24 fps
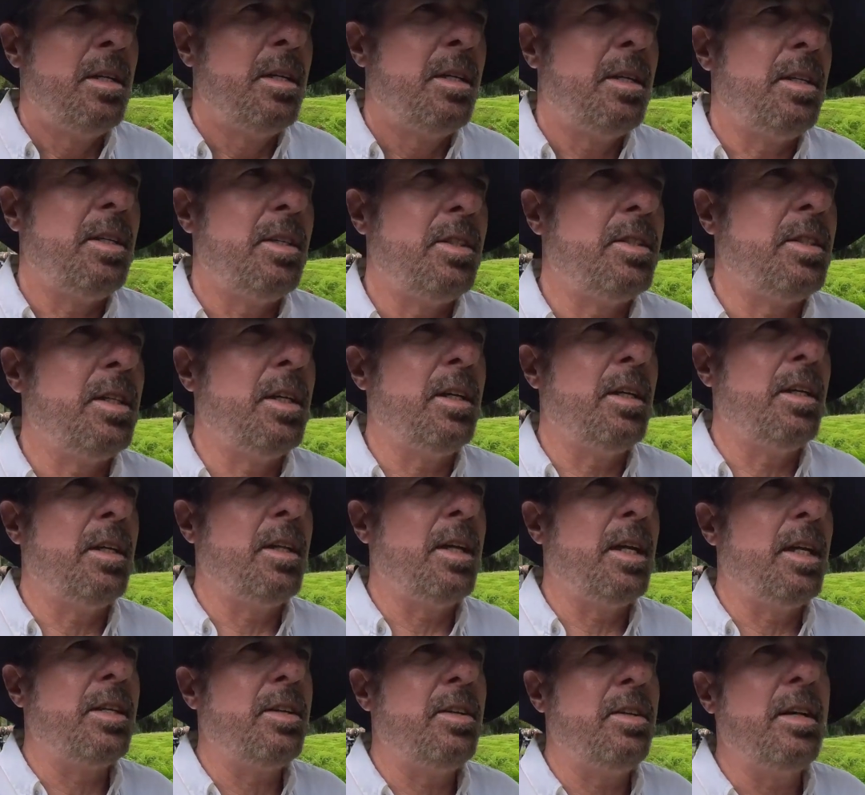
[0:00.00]
is
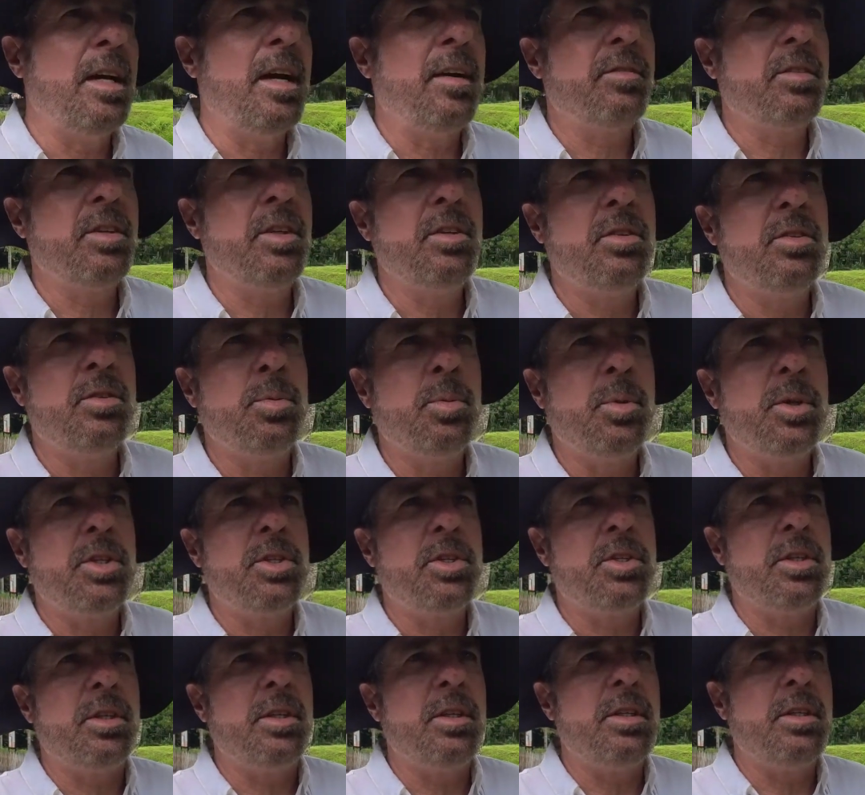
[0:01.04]
that you have to
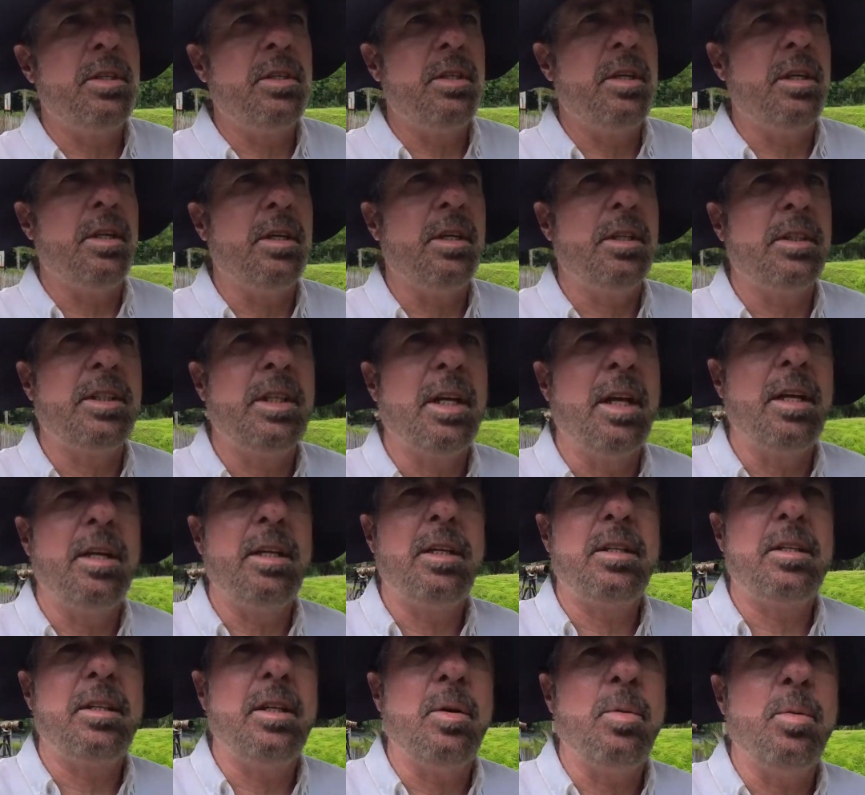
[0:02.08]
switch and tell
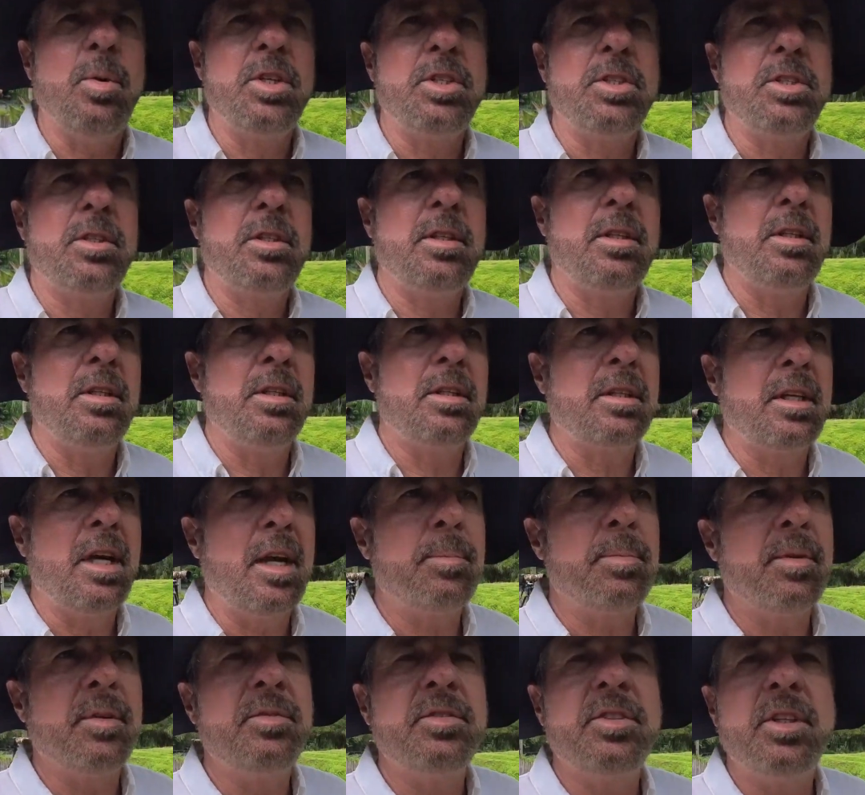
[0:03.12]
it which
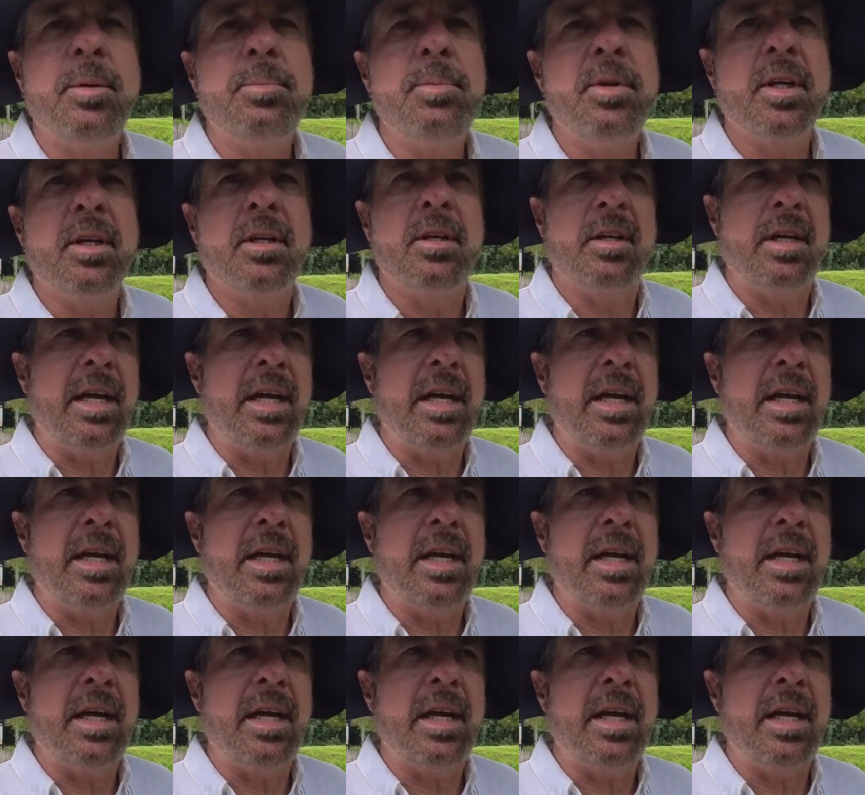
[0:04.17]
type of subject,